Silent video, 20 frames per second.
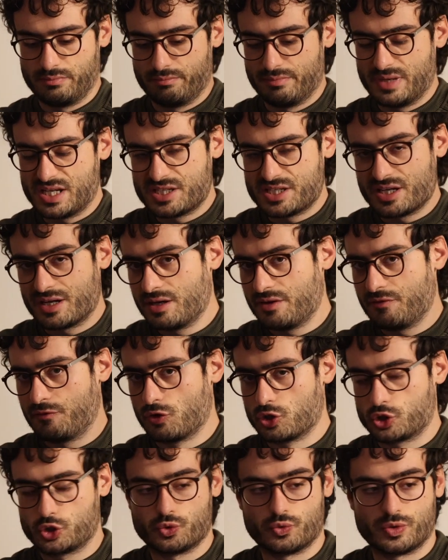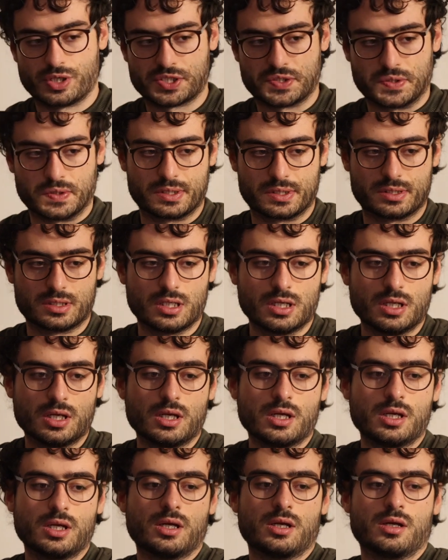Basically for two reasons.
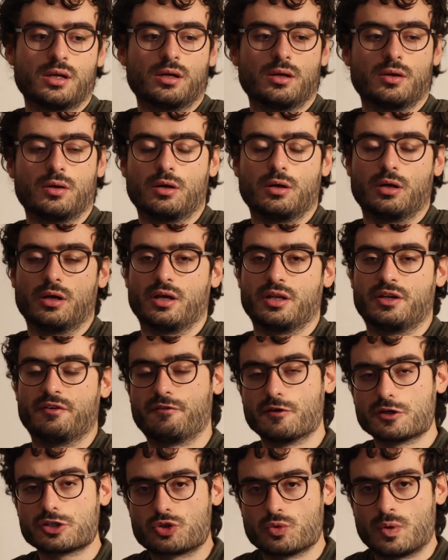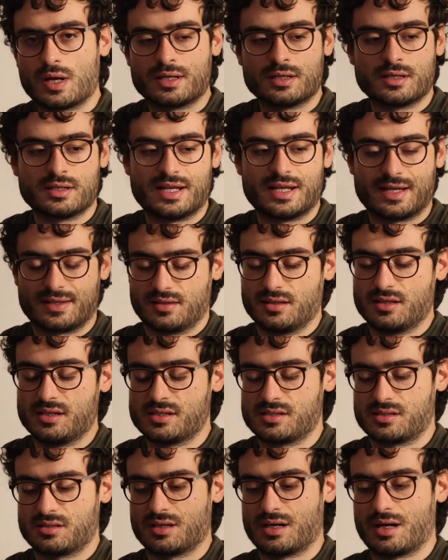The first one, that
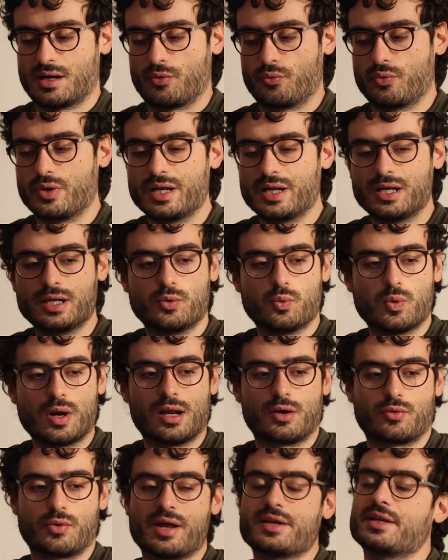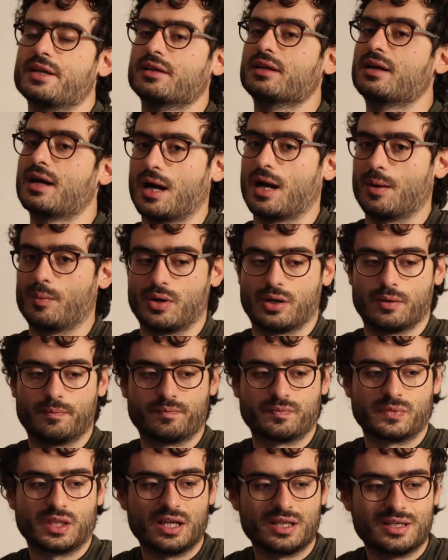is a really well-rounded camera.
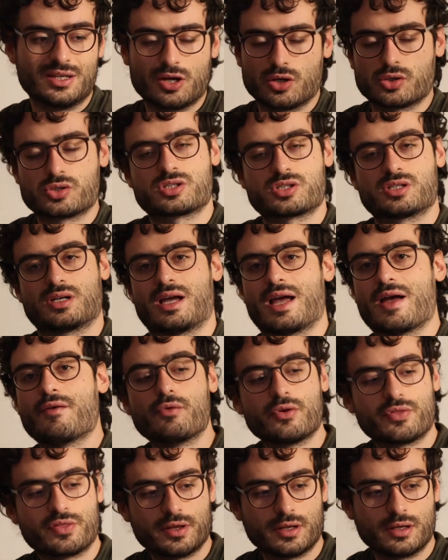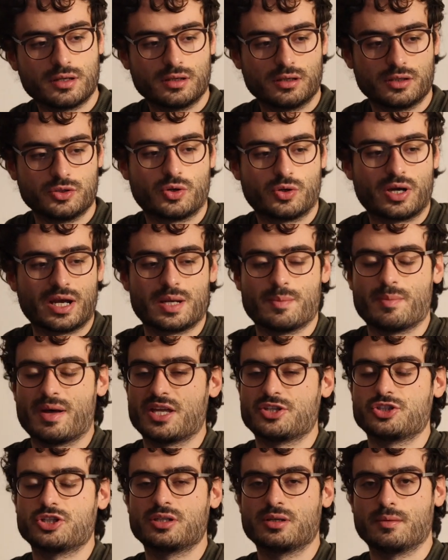It does everything you can
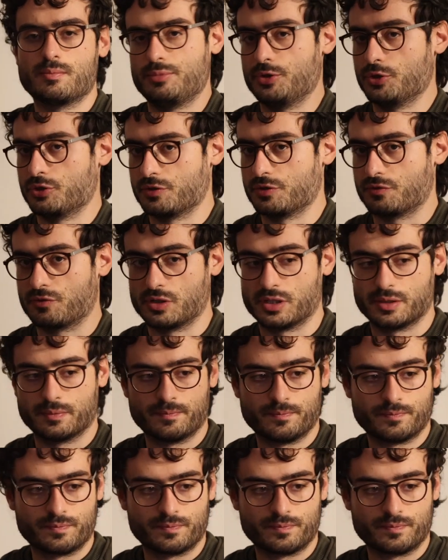imagine beautifully.